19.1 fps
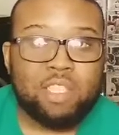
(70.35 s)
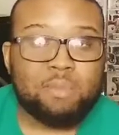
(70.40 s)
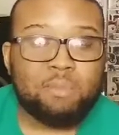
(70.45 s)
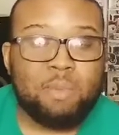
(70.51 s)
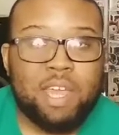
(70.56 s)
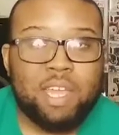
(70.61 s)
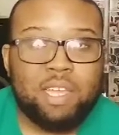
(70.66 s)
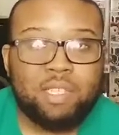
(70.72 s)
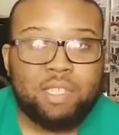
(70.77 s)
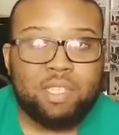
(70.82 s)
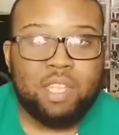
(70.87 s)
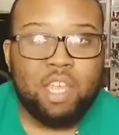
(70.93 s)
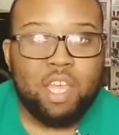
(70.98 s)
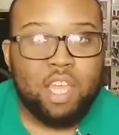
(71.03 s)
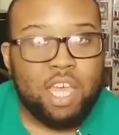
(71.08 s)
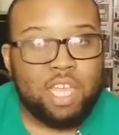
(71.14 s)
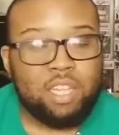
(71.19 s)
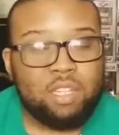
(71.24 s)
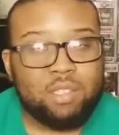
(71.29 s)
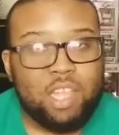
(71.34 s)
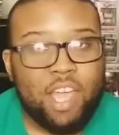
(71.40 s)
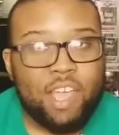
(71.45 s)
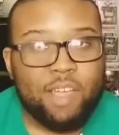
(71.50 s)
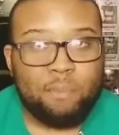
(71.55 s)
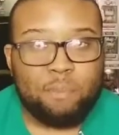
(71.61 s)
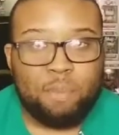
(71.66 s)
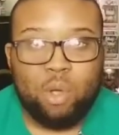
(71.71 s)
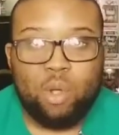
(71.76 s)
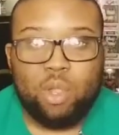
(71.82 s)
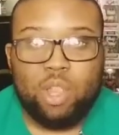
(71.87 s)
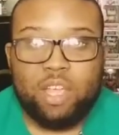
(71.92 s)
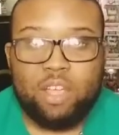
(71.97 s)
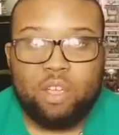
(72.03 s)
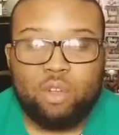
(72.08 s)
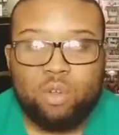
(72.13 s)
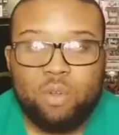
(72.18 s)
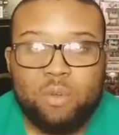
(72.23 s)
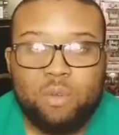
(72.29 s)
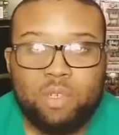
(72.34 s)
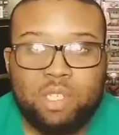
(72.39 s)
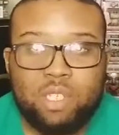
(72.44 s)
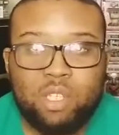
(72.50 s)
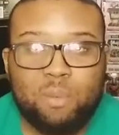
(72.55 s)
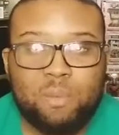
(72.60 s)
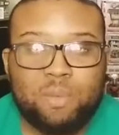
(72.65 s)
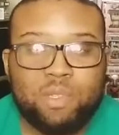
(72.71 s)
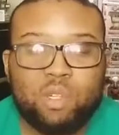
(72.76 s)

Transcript: in space, and it's like built like a cruise ship.